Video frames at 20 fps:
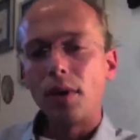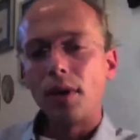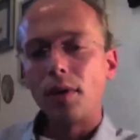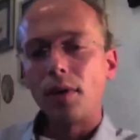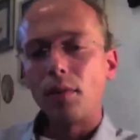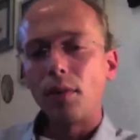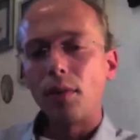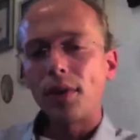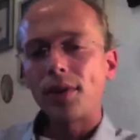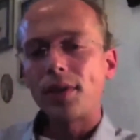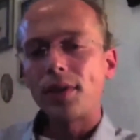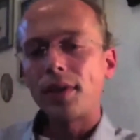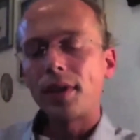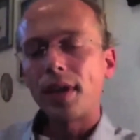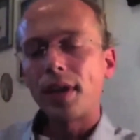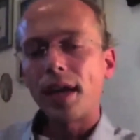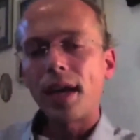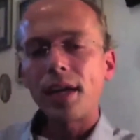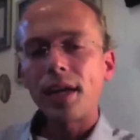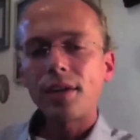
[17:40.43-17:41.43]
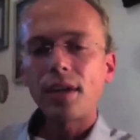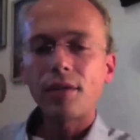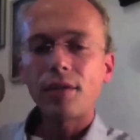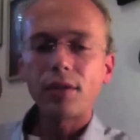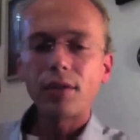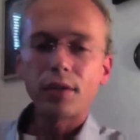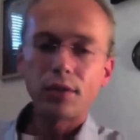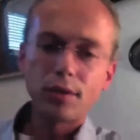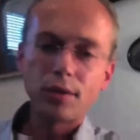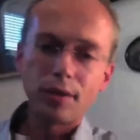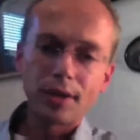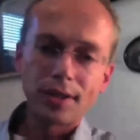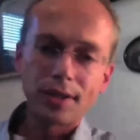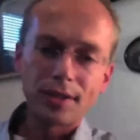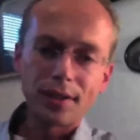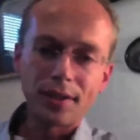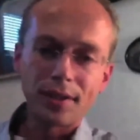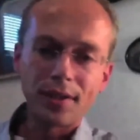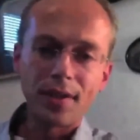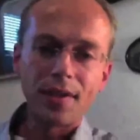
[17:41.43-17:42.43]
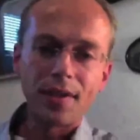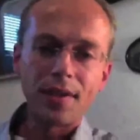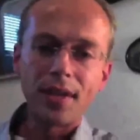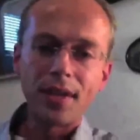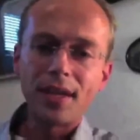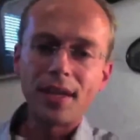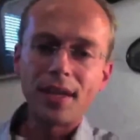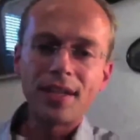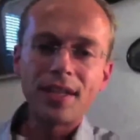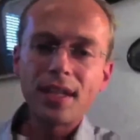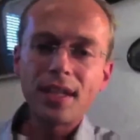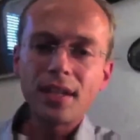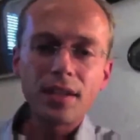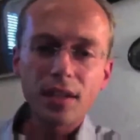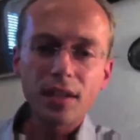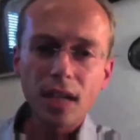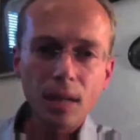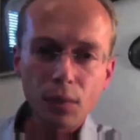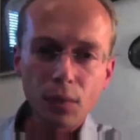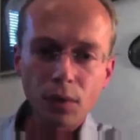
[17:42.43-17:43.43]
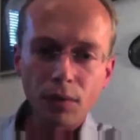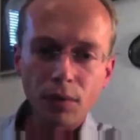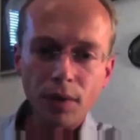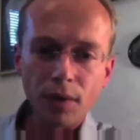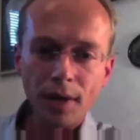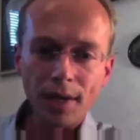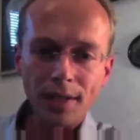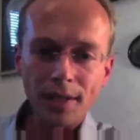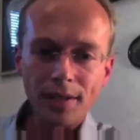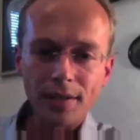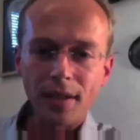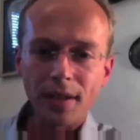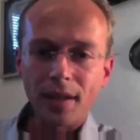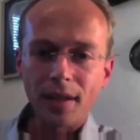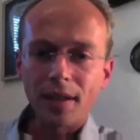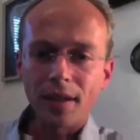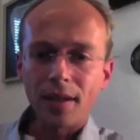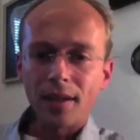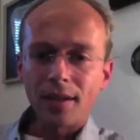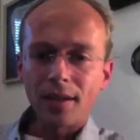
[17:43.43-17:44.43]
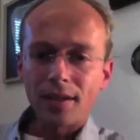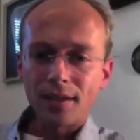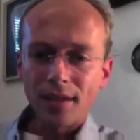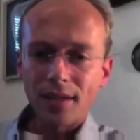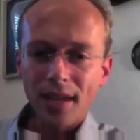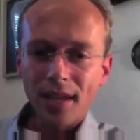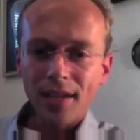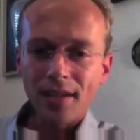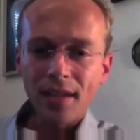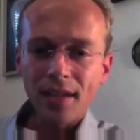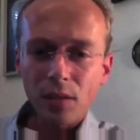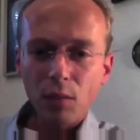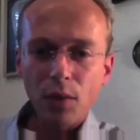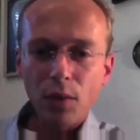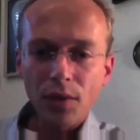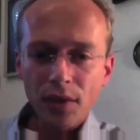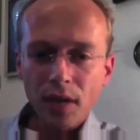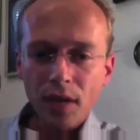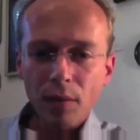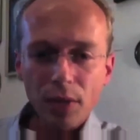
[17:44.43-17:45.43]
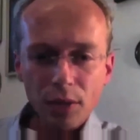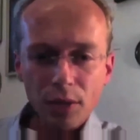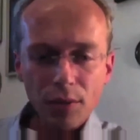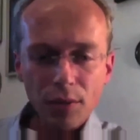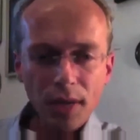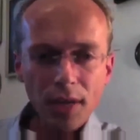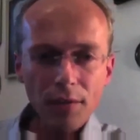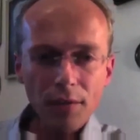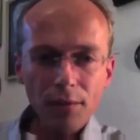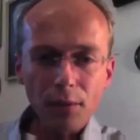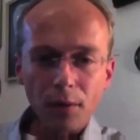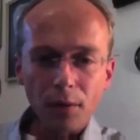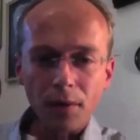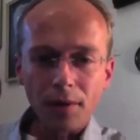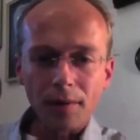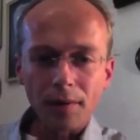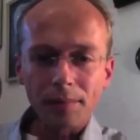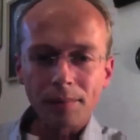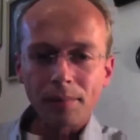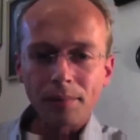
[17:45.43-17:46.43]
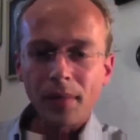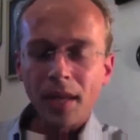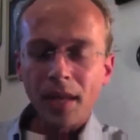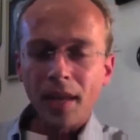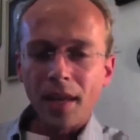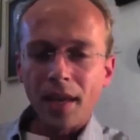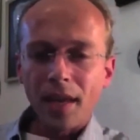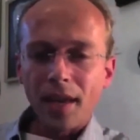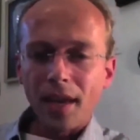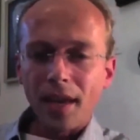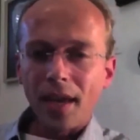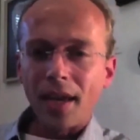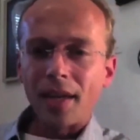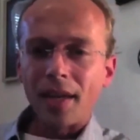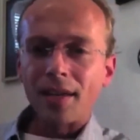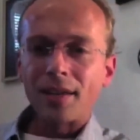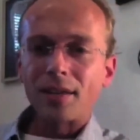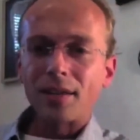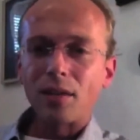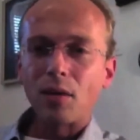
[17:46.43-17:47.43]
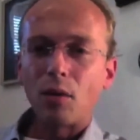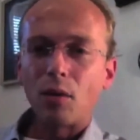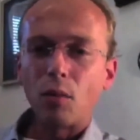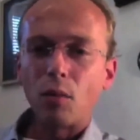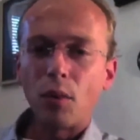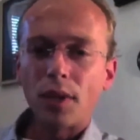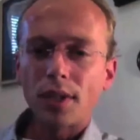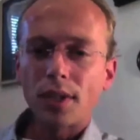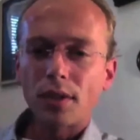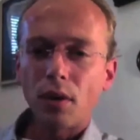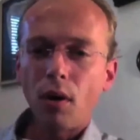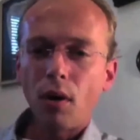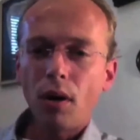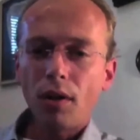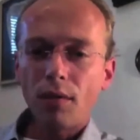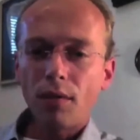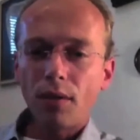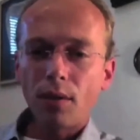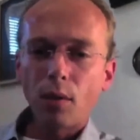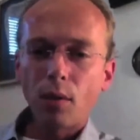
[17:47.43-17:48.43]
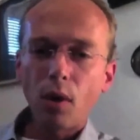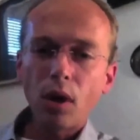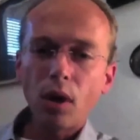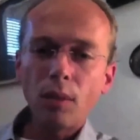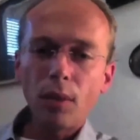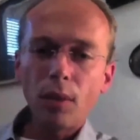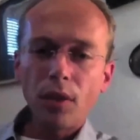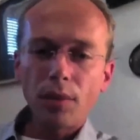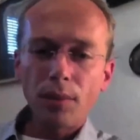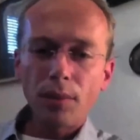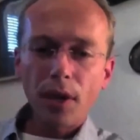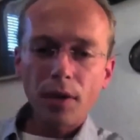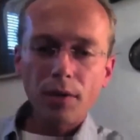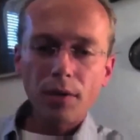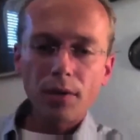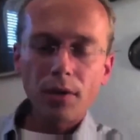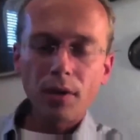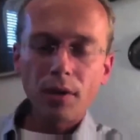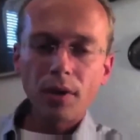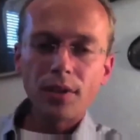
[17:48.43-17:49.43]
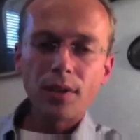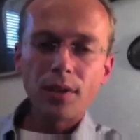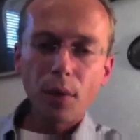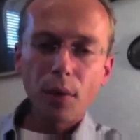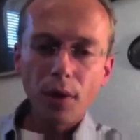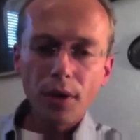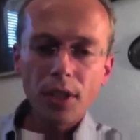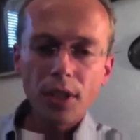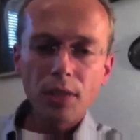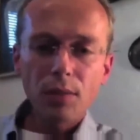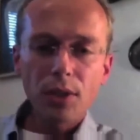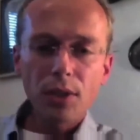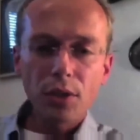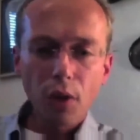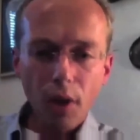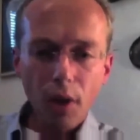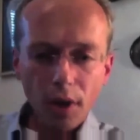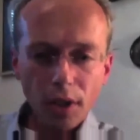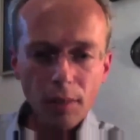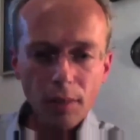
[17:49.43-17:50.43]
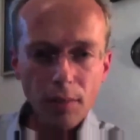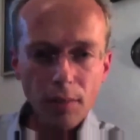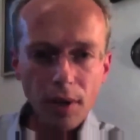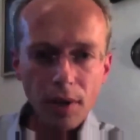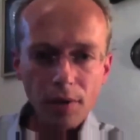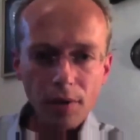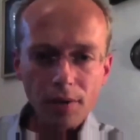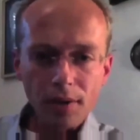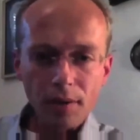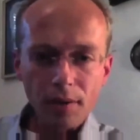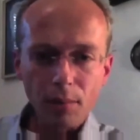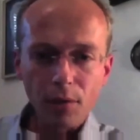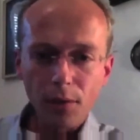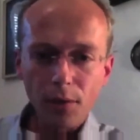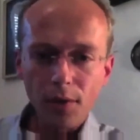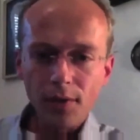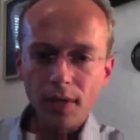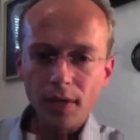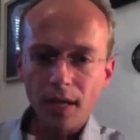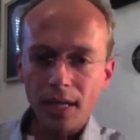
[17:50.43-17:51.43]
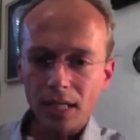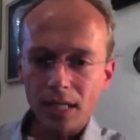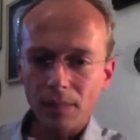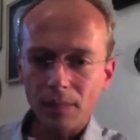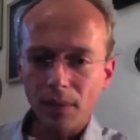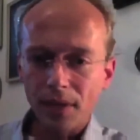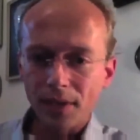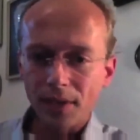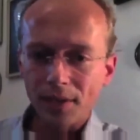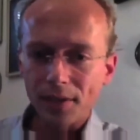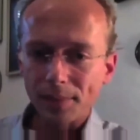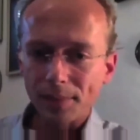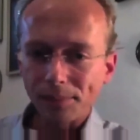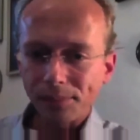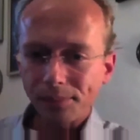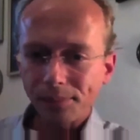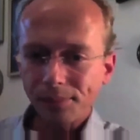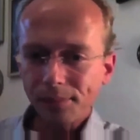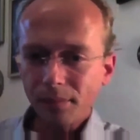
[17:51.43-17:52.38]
what the air traffic controllers did, they didn't improvise. They did what they were trained for. And what's all about the points we talked about before the last minutes.